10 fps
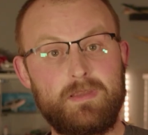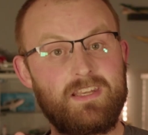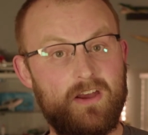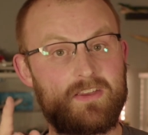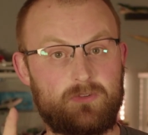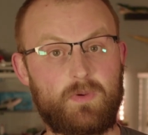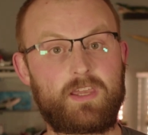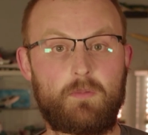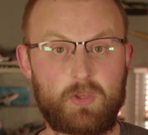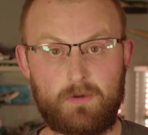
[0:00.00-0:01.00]
Be nice, we're
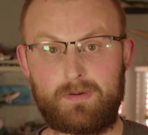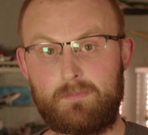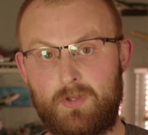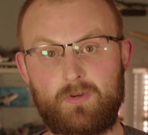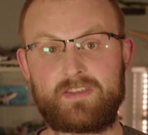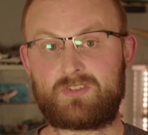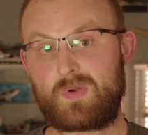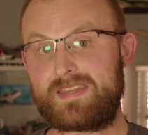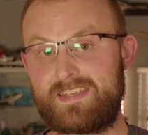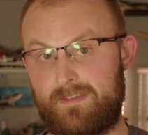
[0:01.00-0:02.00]
coming up on Blu-ray's
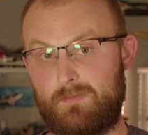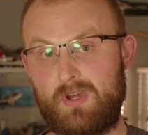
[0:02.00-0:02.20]
20th